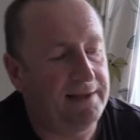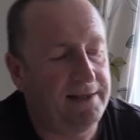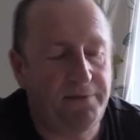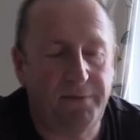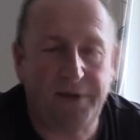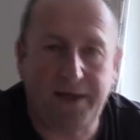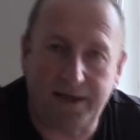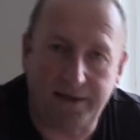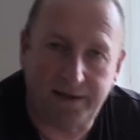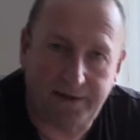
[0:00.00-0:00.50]
then we
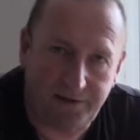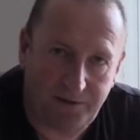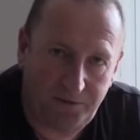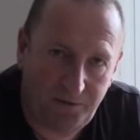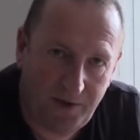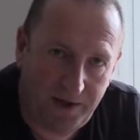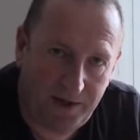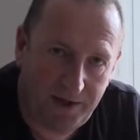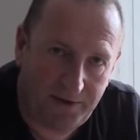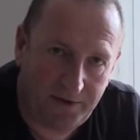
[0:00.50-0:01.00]
get into the
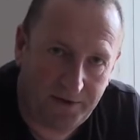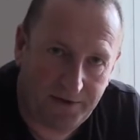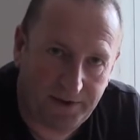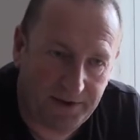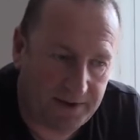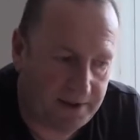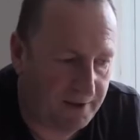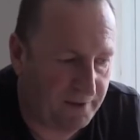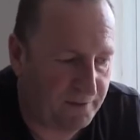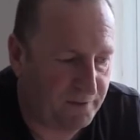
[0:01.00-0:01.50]
really good
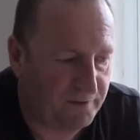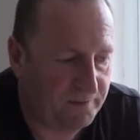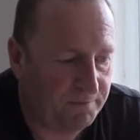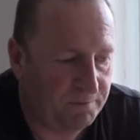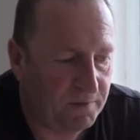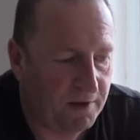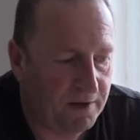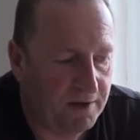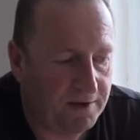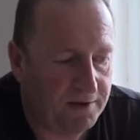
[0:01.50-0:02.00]
stuff.
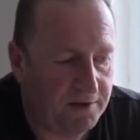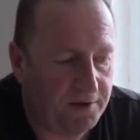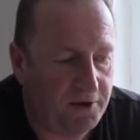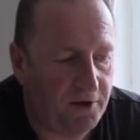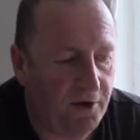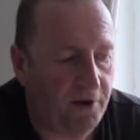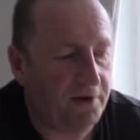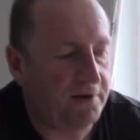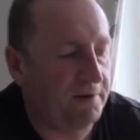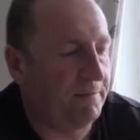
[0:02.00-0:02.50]

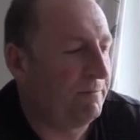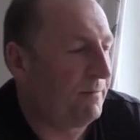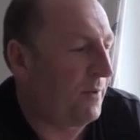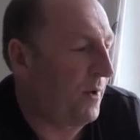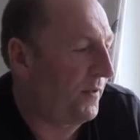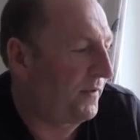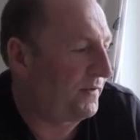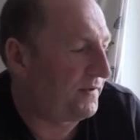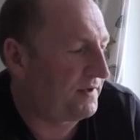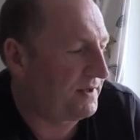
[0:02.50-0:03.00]
Garden
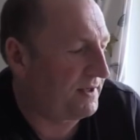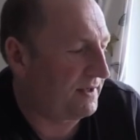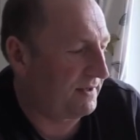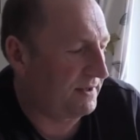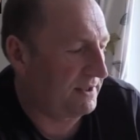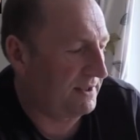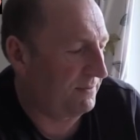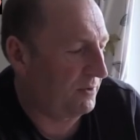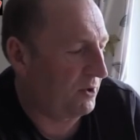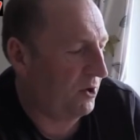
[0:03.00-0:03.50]
moths,
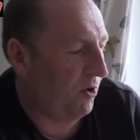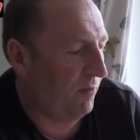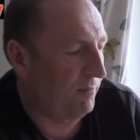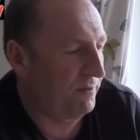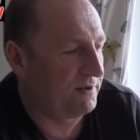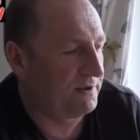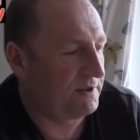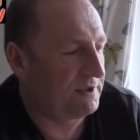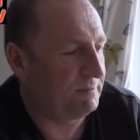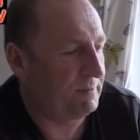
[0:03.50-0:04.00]
some
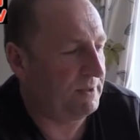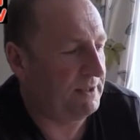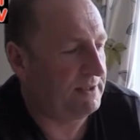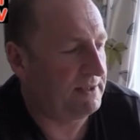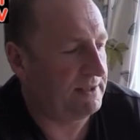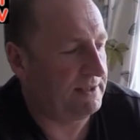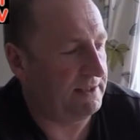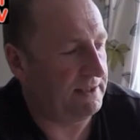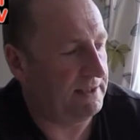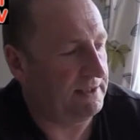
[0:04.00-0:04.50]
common
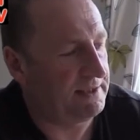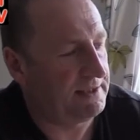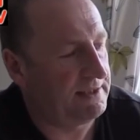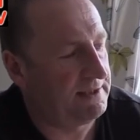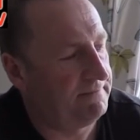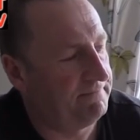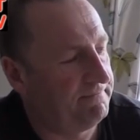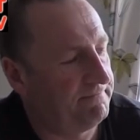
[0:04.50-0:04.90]
species.